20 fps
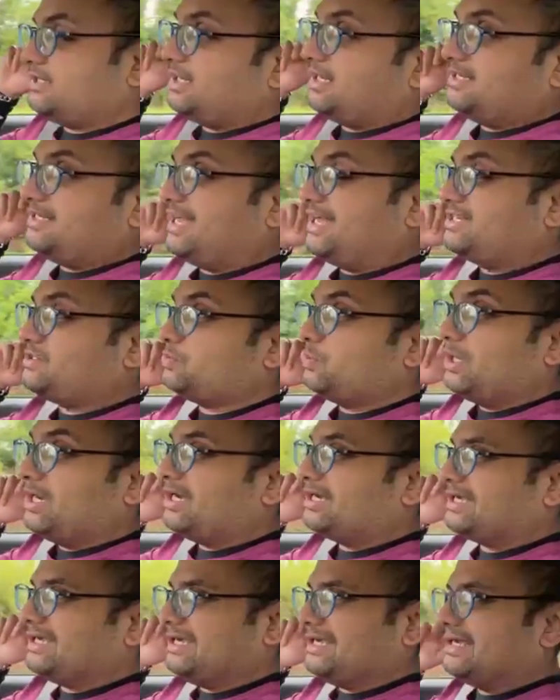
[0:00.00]
and that's
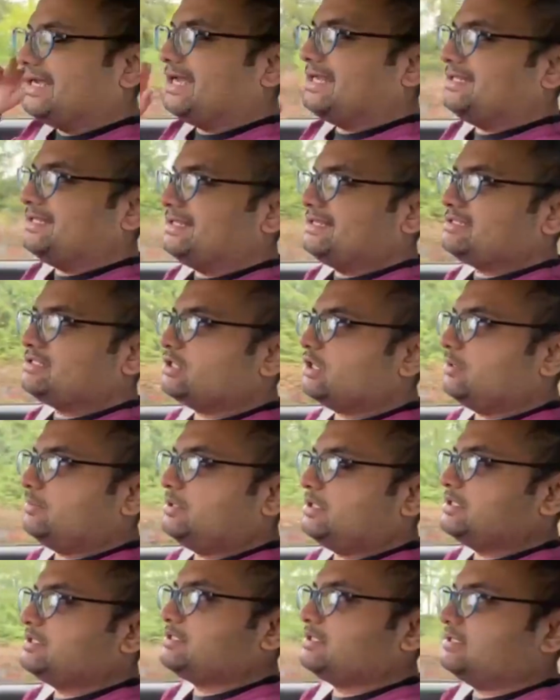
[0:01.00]
working, and there's
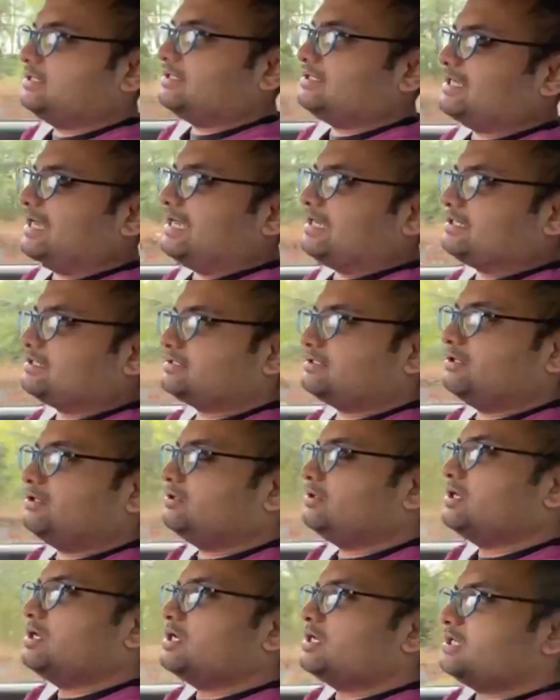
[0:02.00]
turbulence in the tank, so
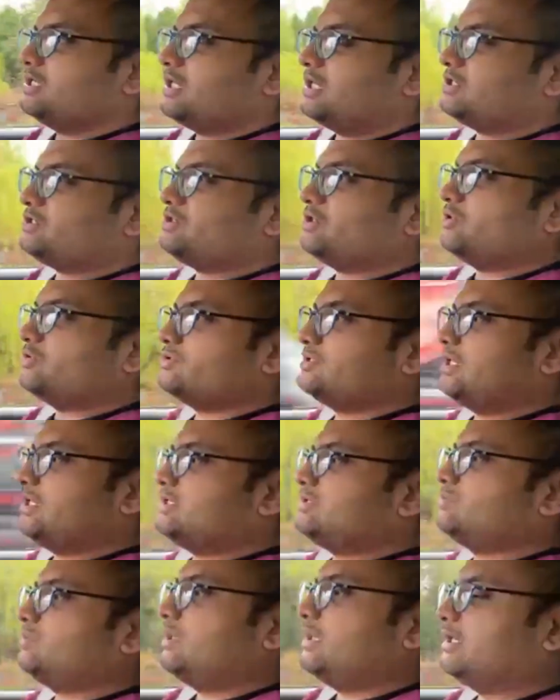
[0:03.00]
that shows that
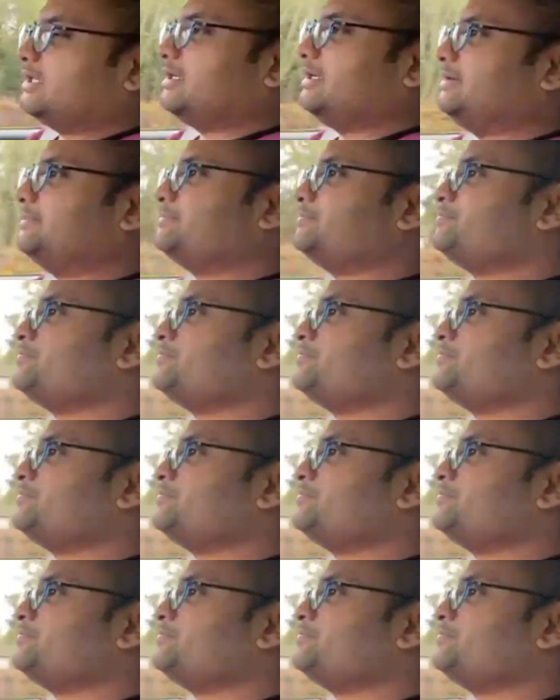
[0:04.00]
it's working.